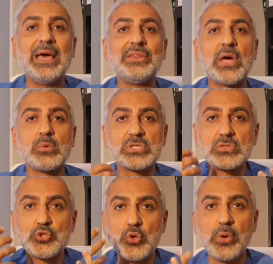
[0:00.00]
And that
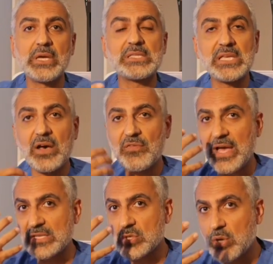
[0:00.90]
was showing itself
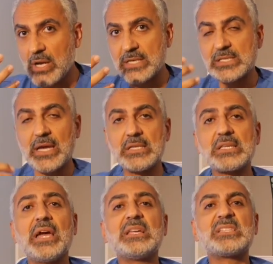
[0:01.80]
as chronic
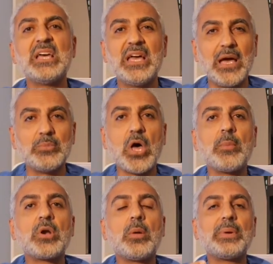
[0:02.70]
sinusitis,
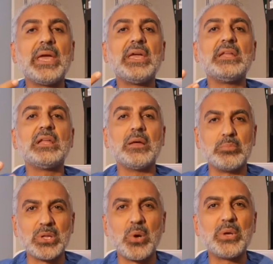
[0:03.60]
abdominal
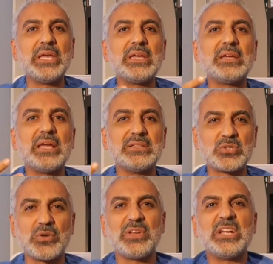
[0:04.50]
pain, bloating, and
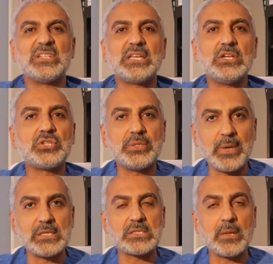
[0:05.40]
sort of irritation in
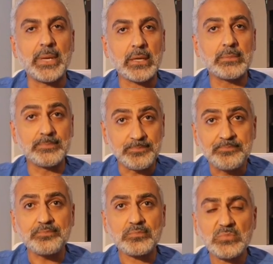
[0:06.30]
my stomach.
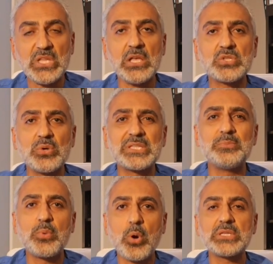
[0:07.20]
So it's
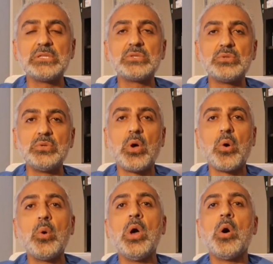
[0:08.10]
important to
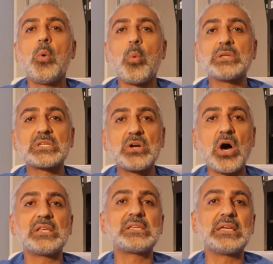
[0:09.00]
know what's
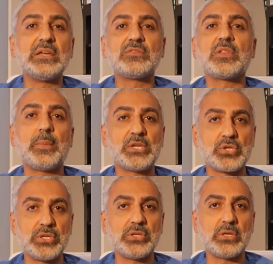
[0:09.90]
causing
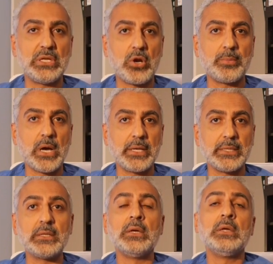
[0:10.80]
inflammation in our
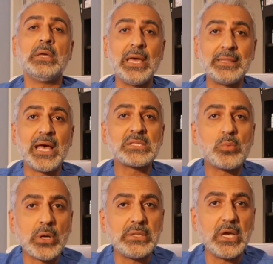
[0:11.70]
body. And that's
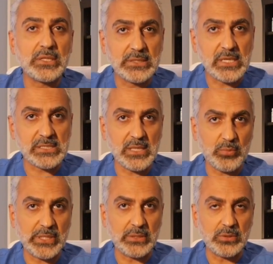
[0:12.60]
one of the other tests that
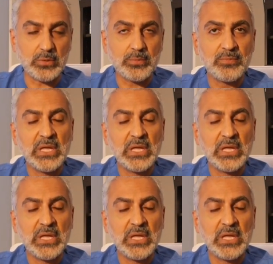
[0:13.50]
we can do.